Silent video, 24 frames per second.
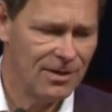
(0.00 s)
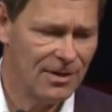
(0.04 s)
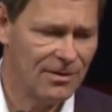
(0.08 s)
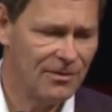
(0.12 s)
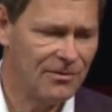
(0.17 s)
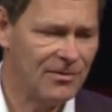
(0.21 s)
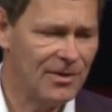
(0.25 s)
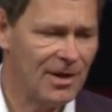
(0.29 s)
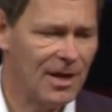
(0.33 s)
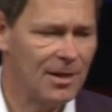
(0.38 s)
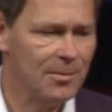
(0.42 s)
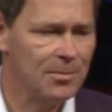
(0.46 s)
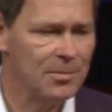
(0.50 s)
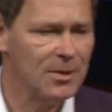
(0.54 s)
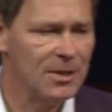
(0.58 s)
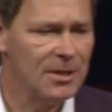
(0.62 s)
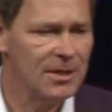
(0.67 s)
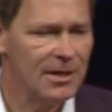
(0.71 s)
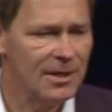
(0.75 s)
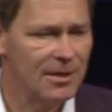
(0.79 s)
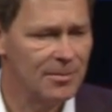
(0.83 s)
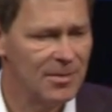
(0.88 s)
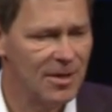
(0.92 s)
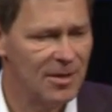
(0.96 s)
can start
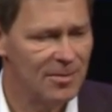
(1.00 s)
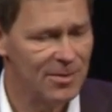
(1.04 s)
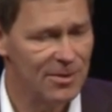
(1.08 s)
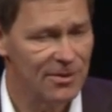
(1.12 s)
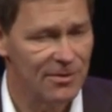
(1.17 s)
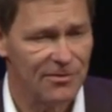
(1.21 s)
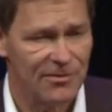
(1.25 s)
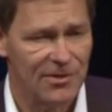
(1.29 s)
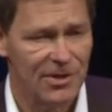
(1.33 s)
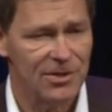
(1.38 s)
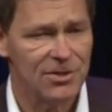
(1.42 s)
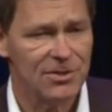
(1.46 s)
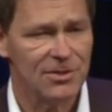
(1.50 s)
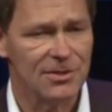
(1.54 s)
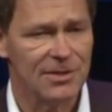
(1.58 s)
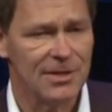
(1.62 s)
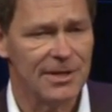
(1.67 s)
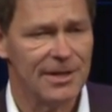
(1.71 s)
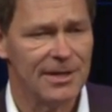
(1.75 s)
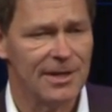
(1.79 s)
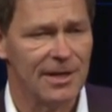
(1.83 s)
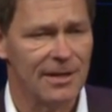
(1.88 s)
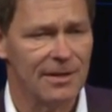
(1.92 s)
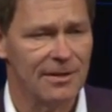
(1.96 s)
building maybe a station
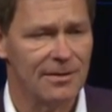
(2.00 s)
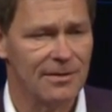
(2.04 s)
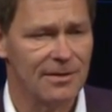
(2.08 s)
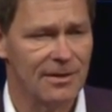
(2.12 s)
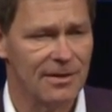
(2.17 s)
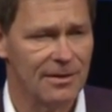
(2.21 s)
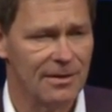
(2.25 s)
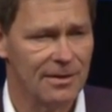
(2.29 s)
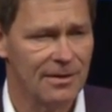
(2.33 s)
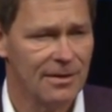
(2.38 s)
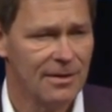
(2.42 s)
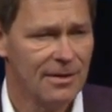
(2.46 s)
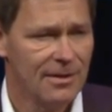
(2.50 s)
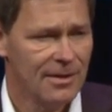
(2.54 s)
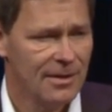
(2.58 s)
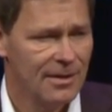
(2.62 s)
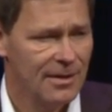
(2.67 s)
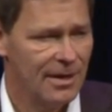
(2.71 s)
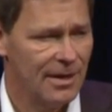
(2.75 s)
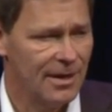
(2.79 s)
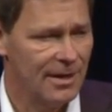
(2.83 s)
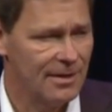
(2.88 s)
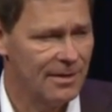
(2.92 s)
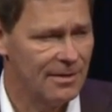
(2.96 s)
there and, uh,
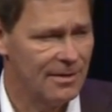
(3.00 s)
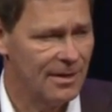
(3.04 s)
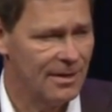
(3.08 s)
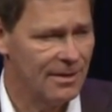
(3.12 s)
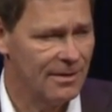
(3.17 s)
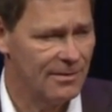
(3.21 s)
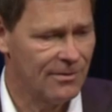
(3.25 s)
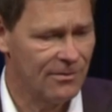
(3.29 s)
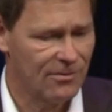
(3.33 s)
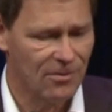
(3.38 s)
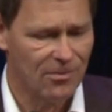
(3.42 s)
and, and